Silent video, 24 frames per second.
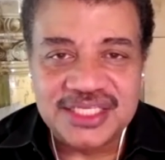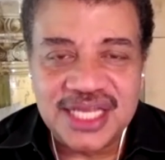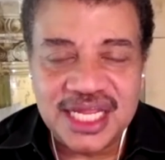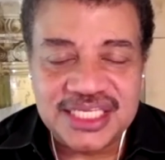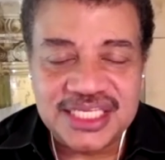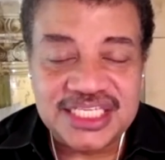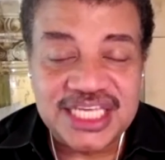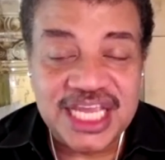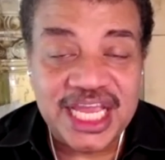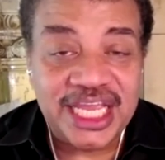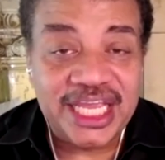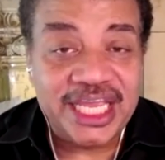not
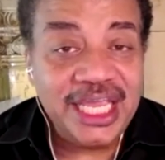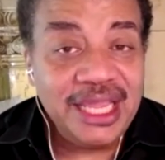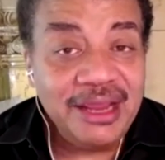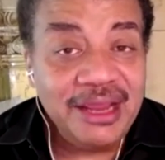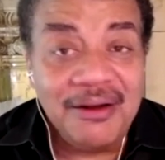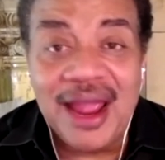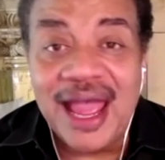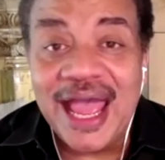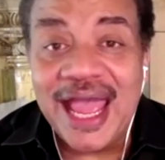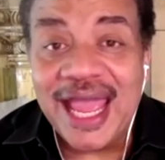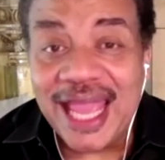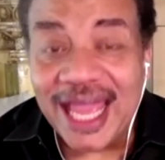saying, here
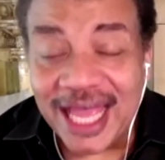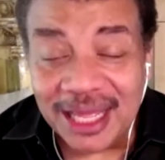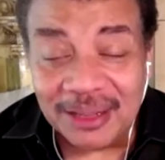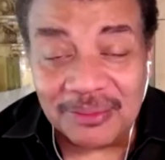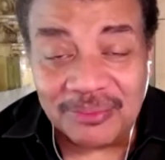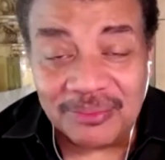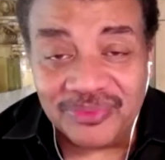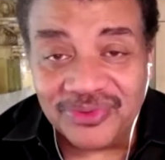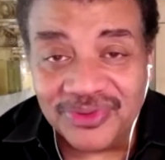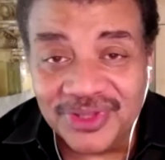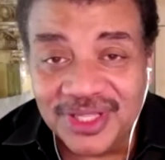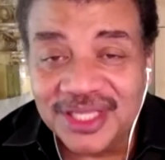I
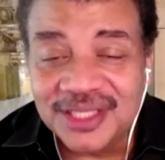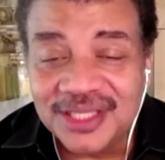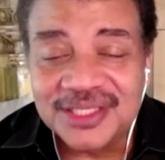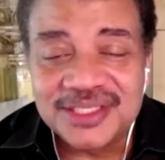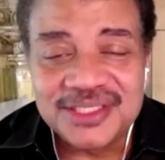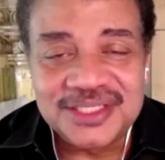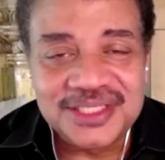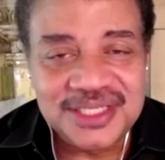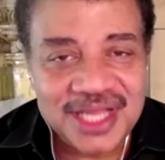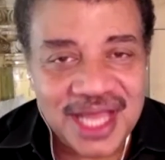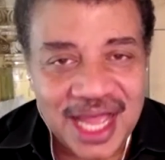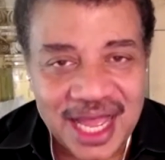am. Right. It is
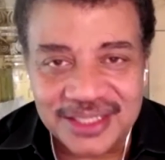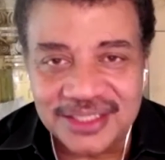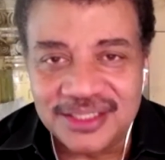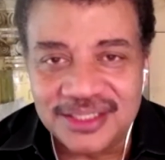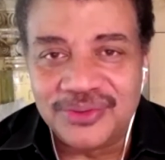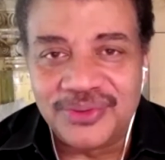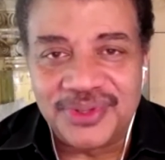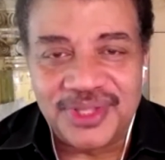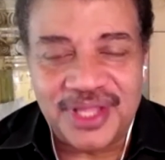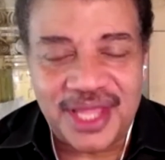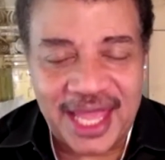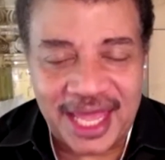not
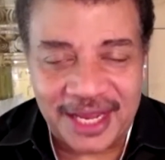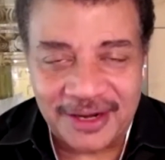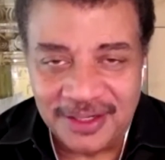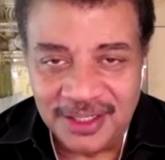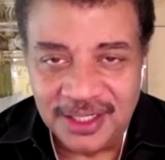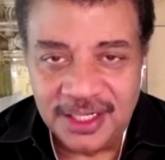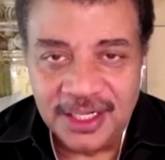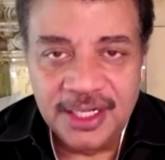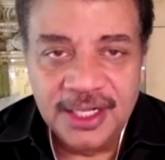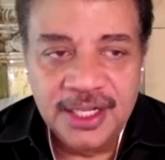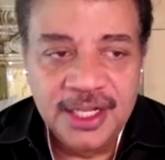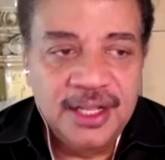doing that.
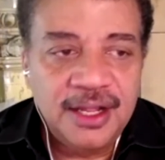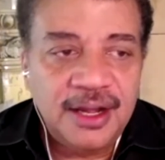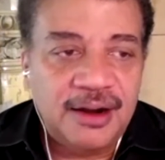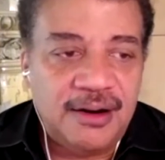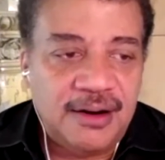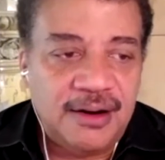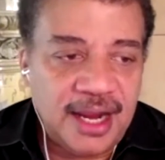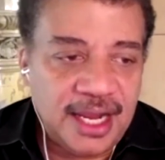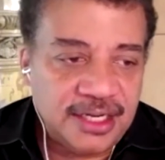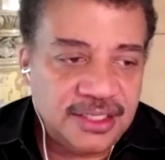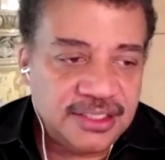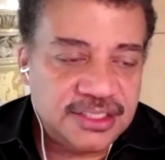All
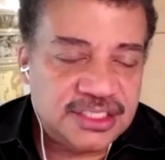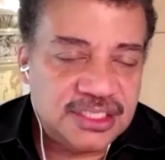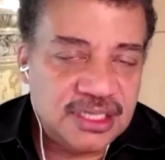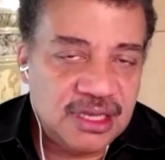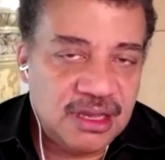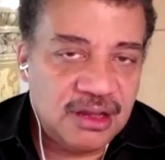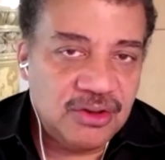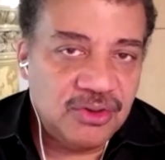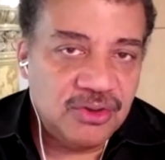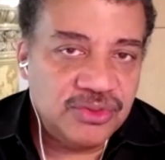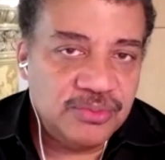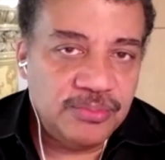right,
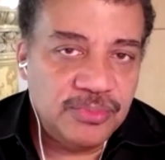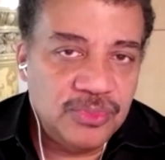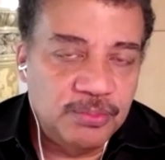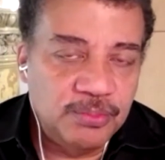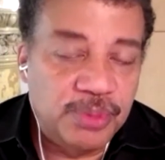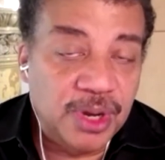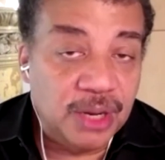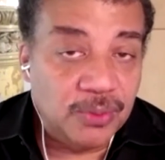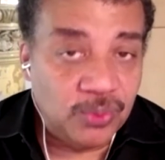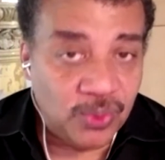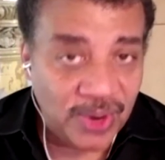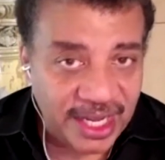so,
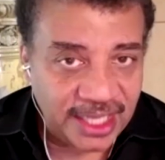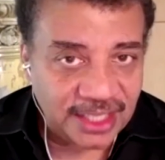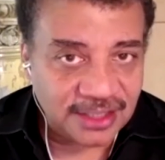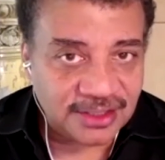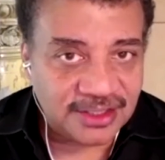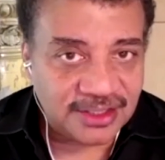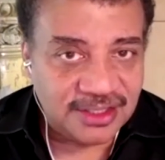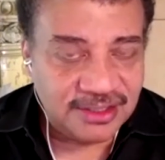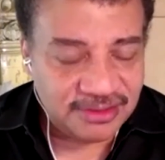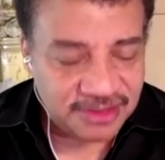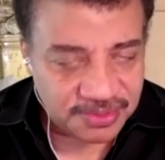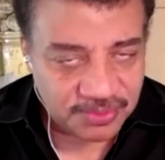but
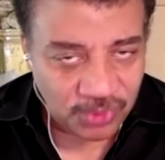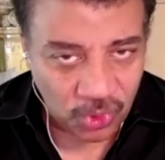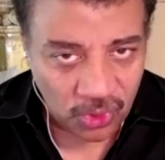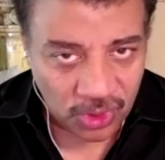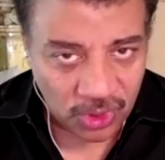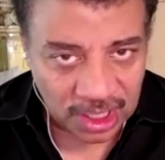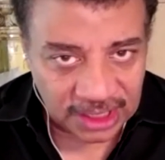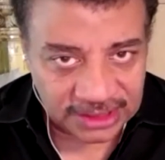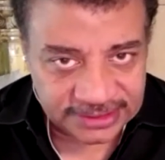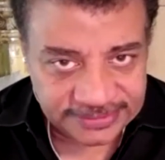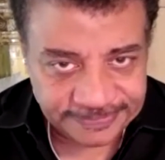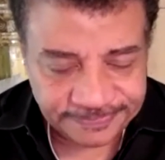wait, there's
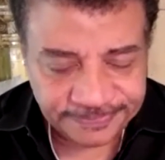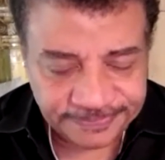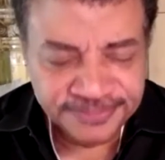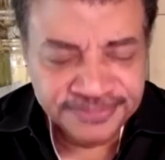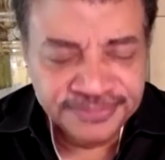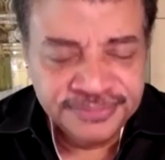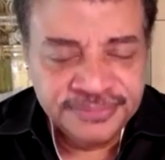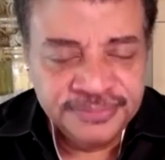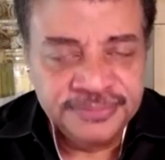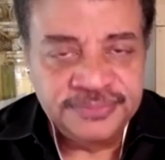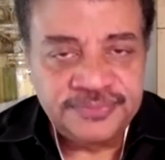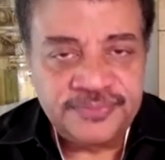more.
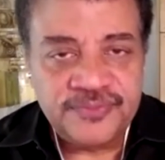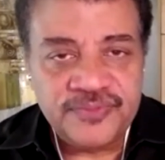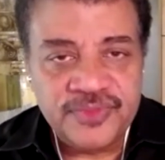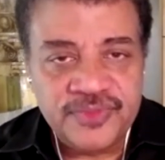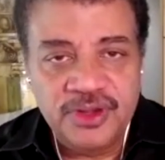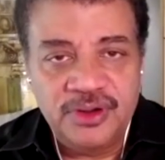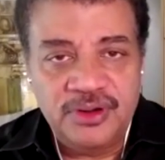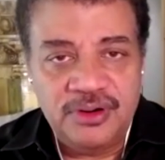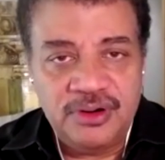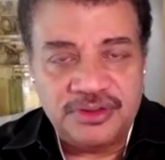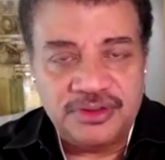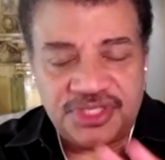
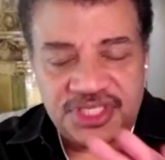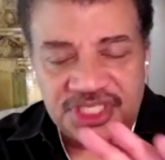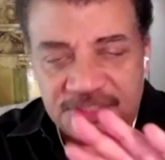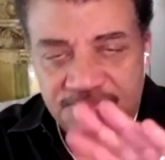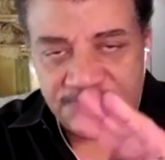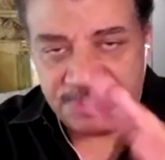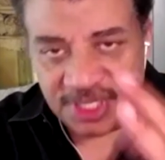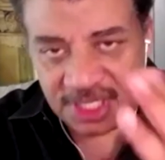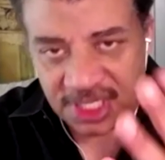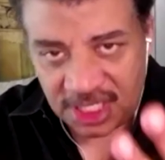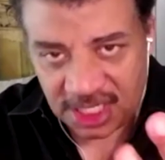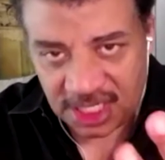Earth
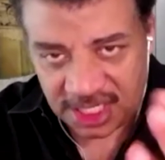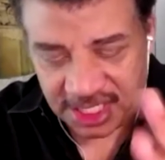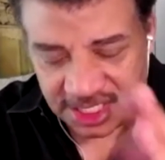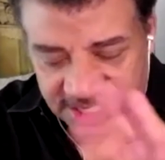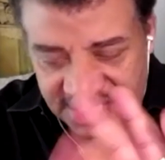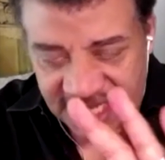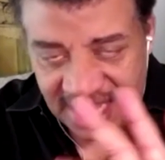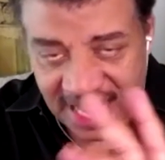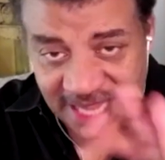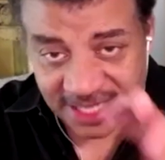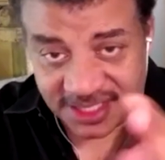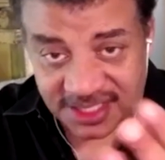spinning on its
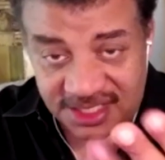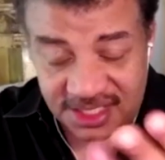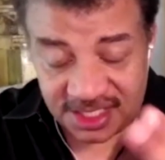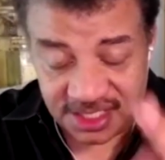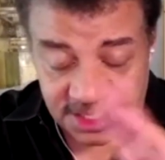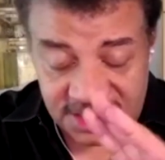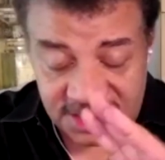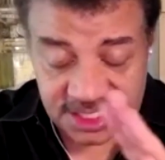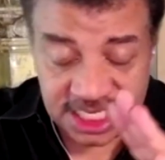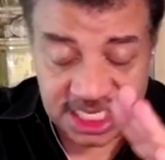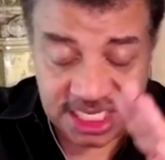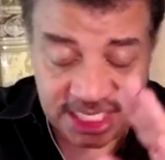
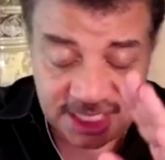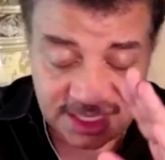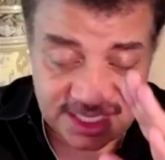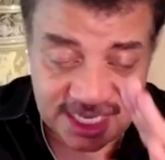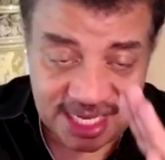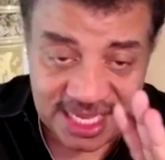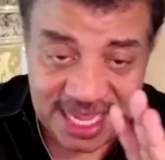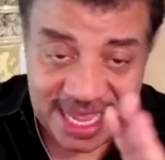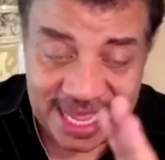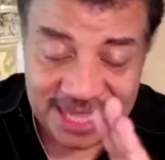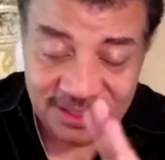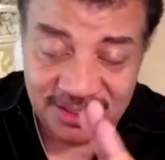axis, and its
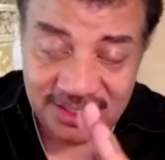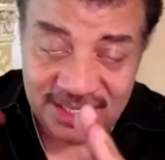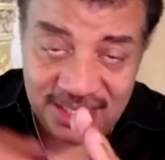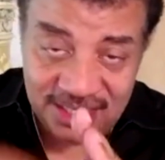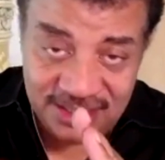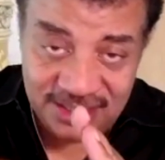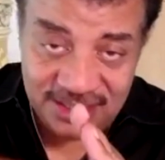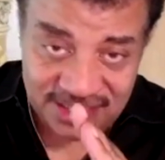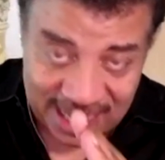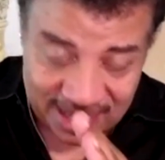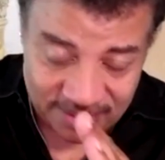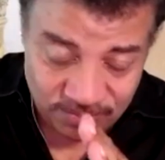at,
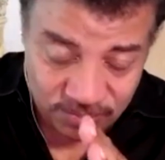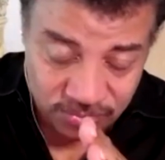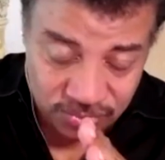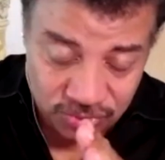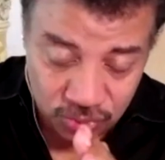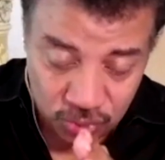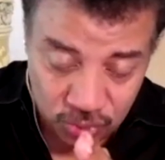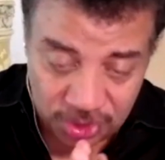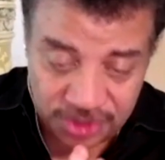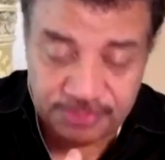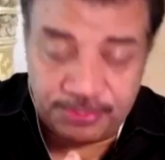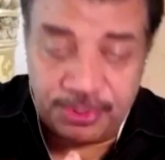its
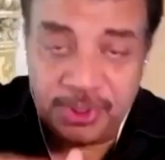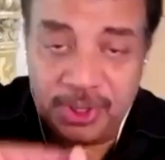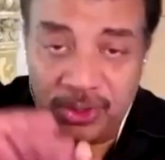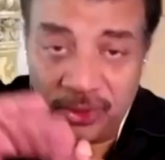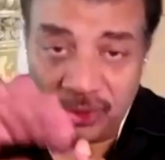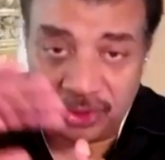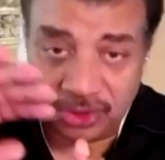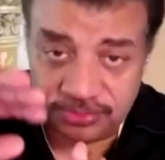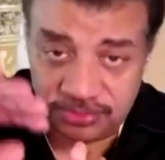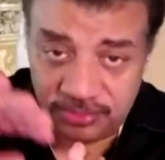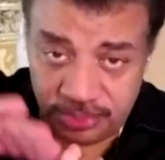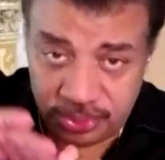north
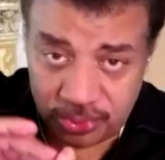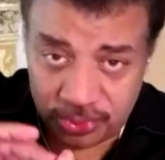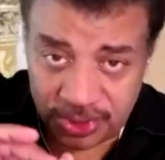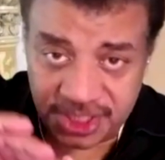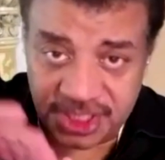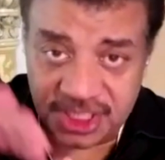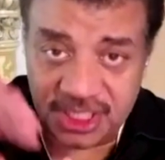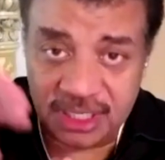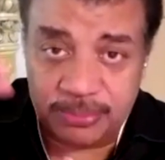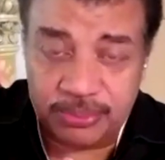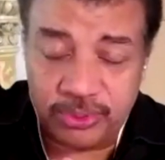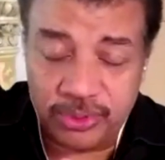pole
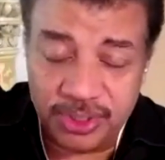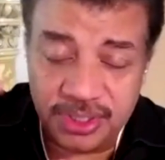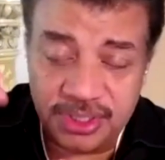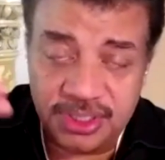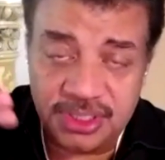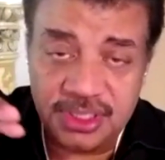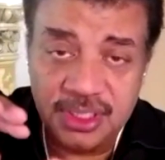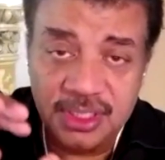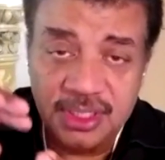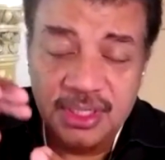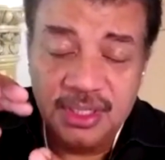points upwards,